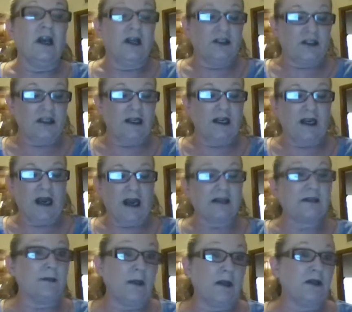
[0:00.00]
She had
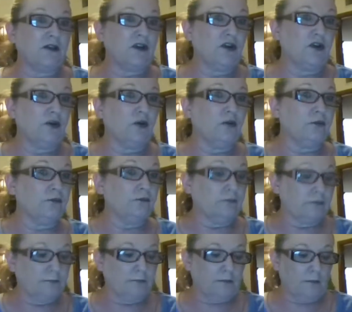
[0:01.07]
asked me to
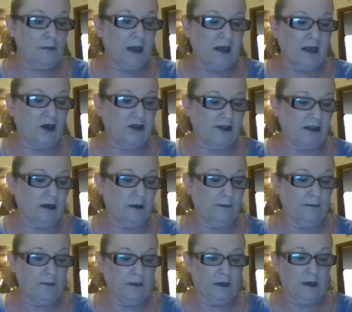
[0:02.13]
make her
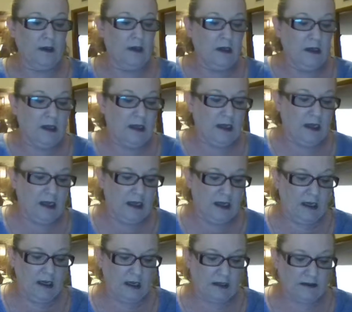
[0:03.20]
some,
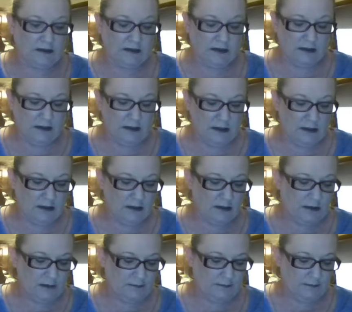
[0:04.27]
and
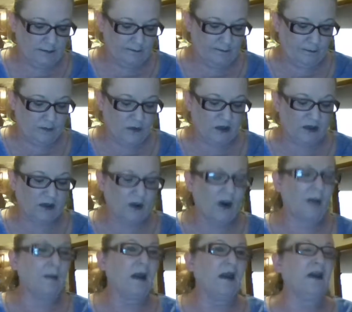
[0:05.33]
so
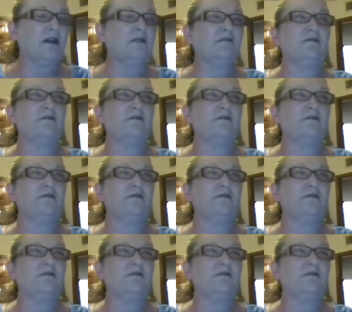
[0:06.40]
I made